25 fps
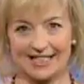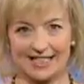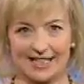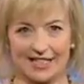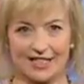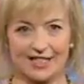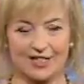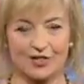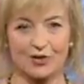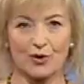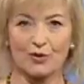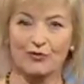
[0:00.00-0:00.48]
does
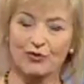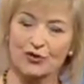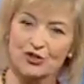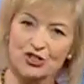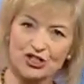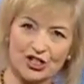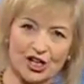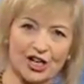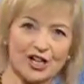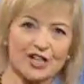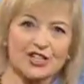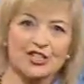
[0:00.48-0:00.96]
so. A few
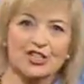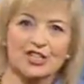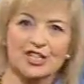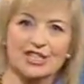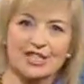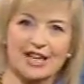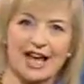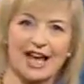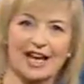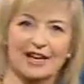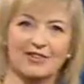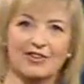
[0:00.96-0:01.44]
showers just
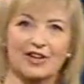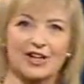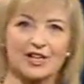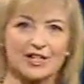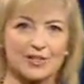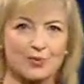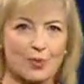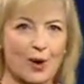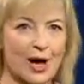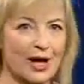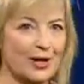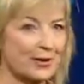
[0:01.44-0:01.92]
ahead of it as
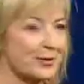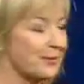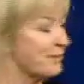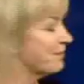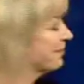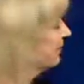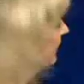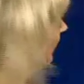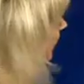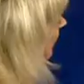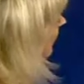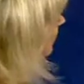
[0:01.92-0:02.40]
well.
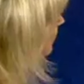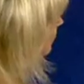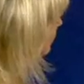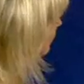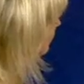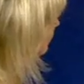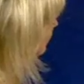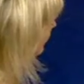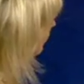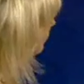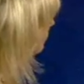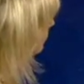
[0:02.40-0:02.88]
So
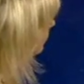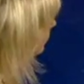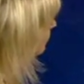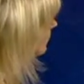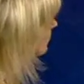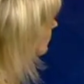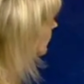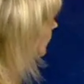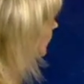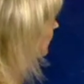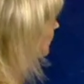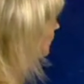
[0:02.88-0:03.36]
starting in the
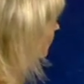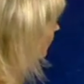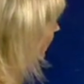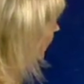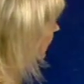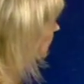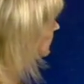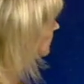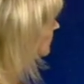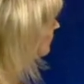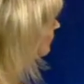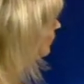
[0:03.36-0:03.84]

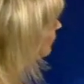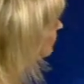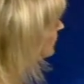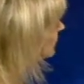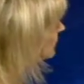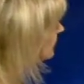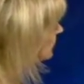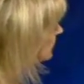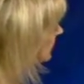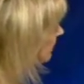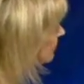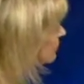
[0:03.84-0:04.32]
southwest, there will be
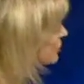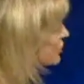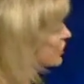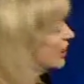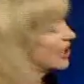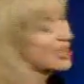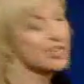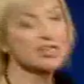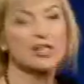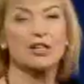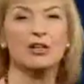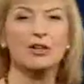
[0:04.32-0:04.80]
some
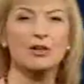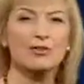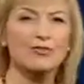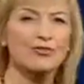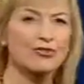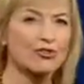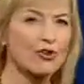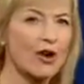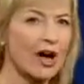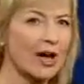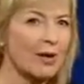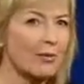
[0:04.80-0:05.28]
showers, a lot of
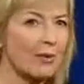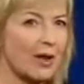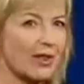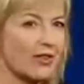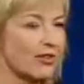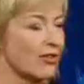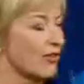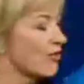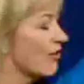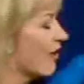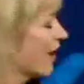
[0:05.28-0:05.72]
dry weather